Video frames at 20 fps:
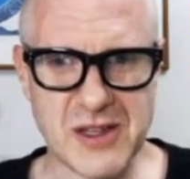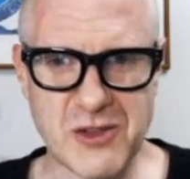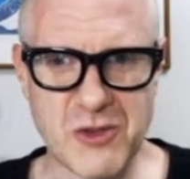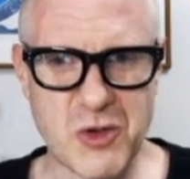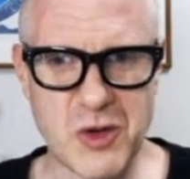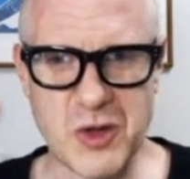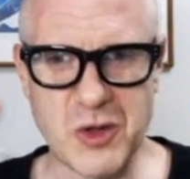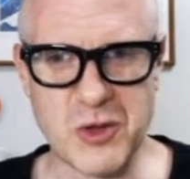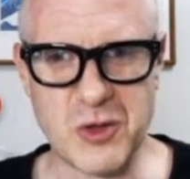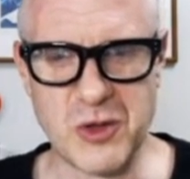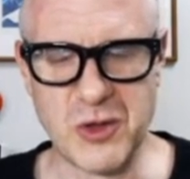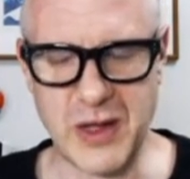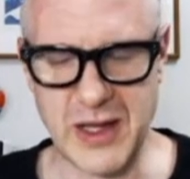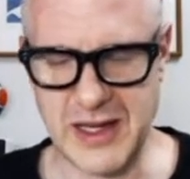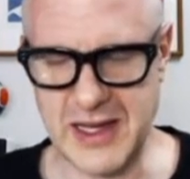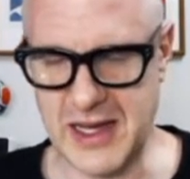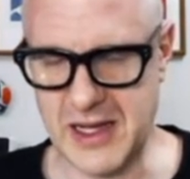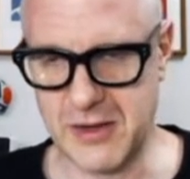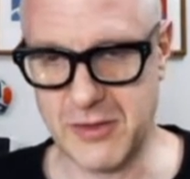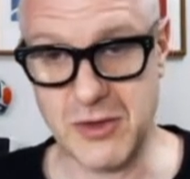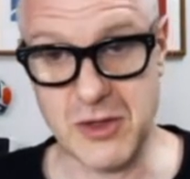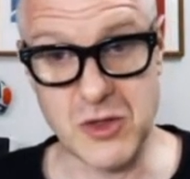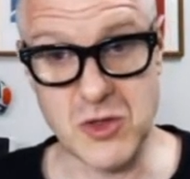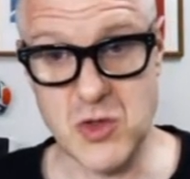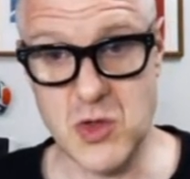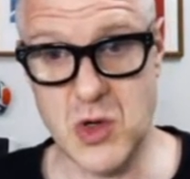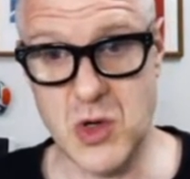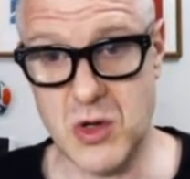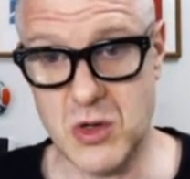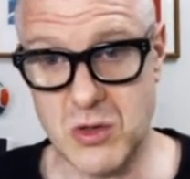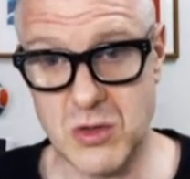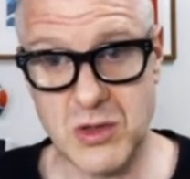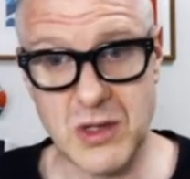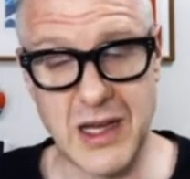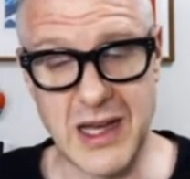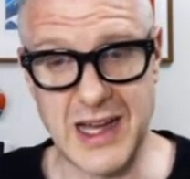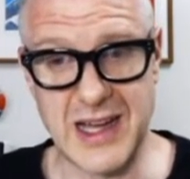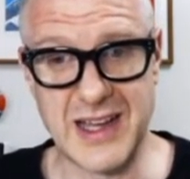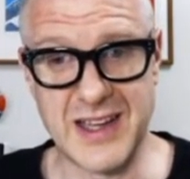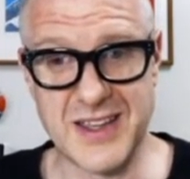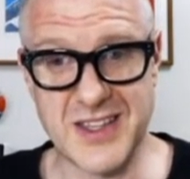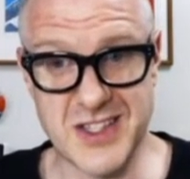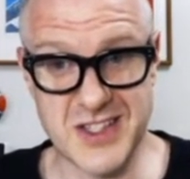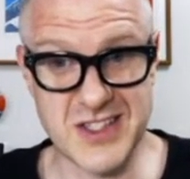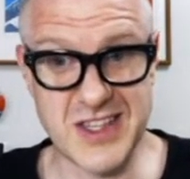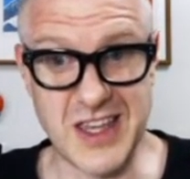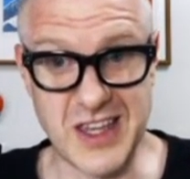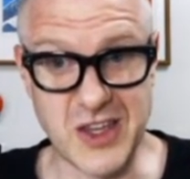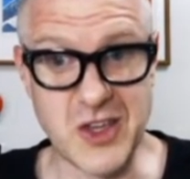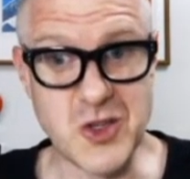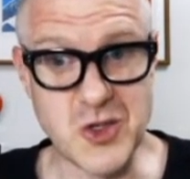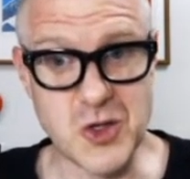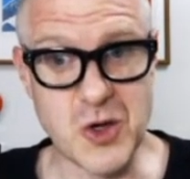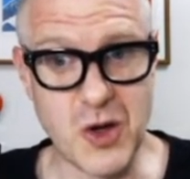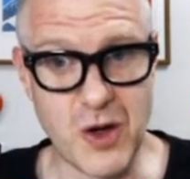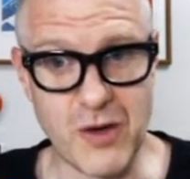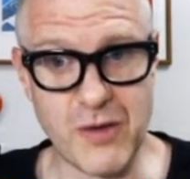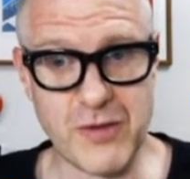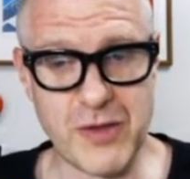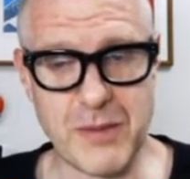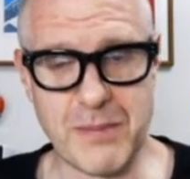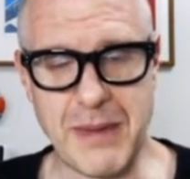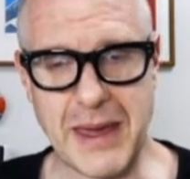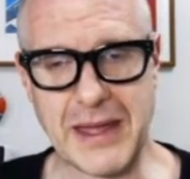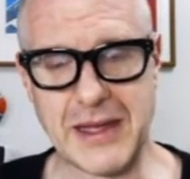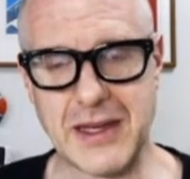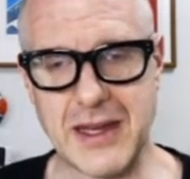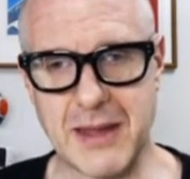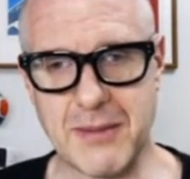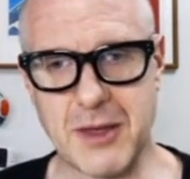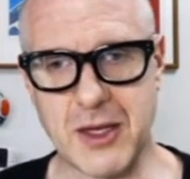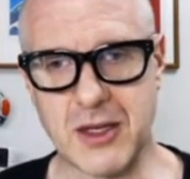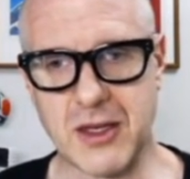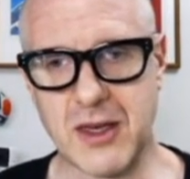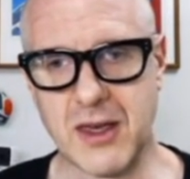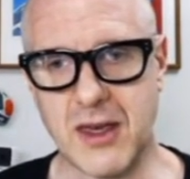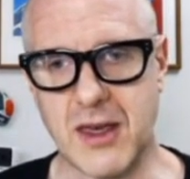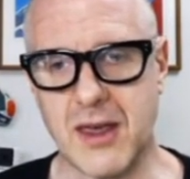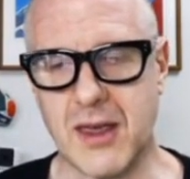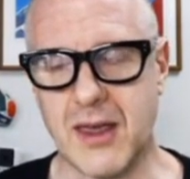critical and out of control stage of the pandemic,